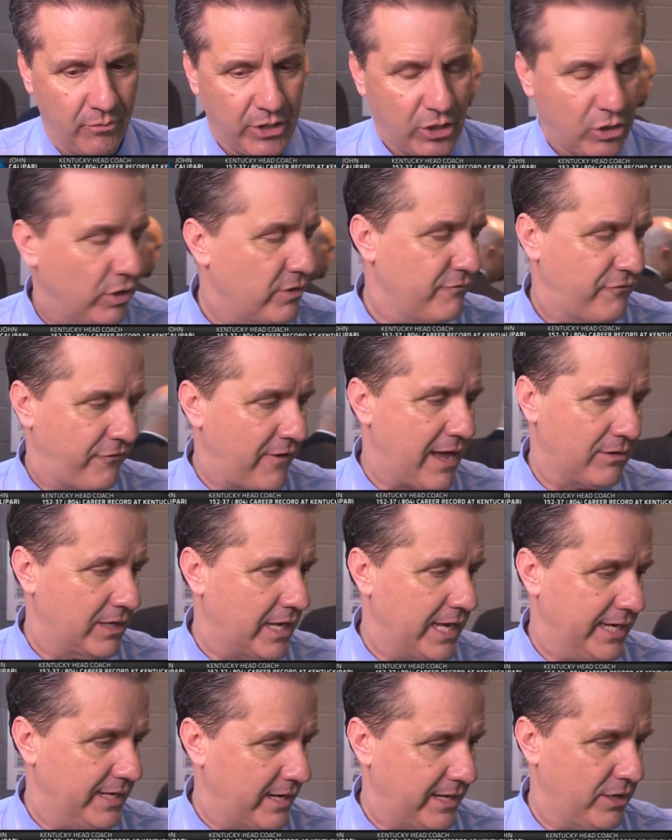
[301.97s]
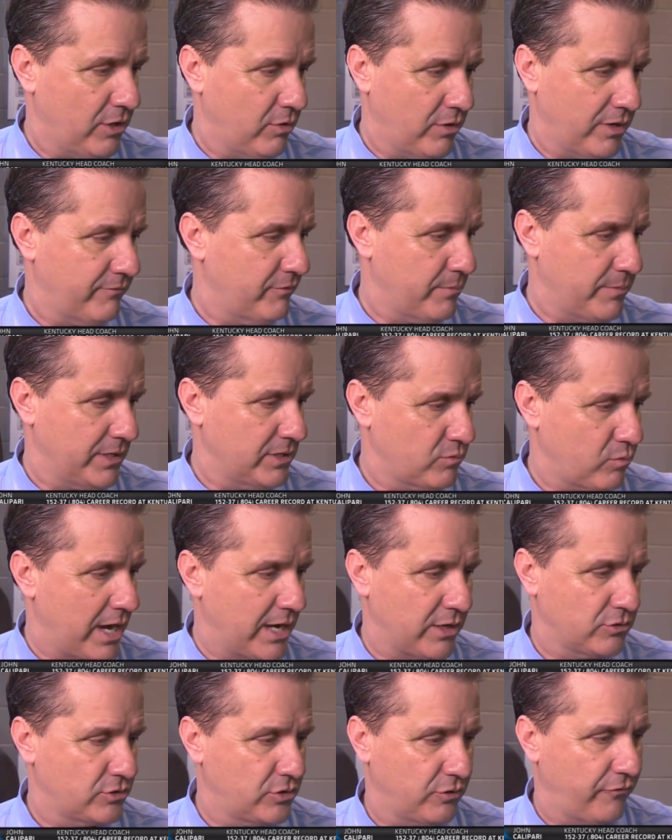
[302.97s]
We couldn't foul late. I know everybody's,
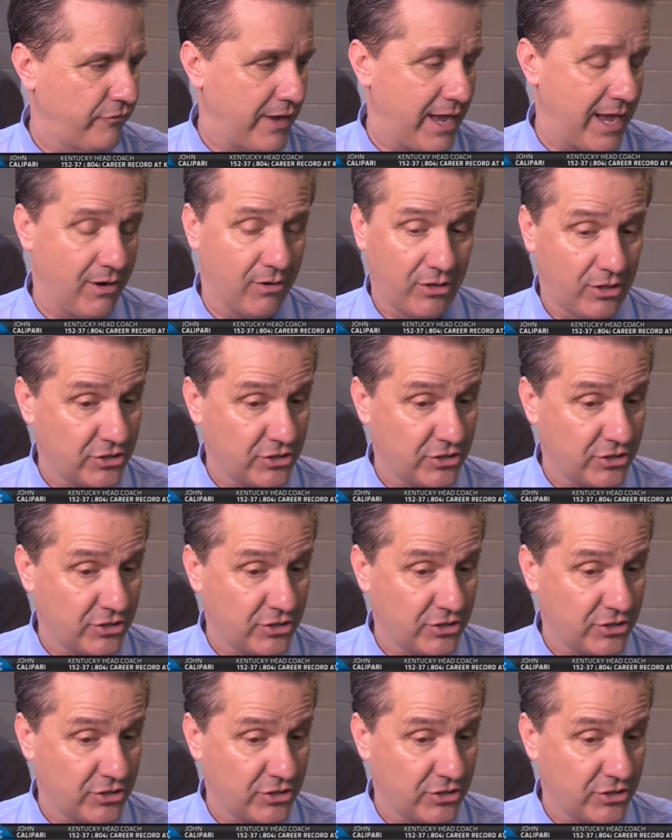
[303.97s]
why don't you foul?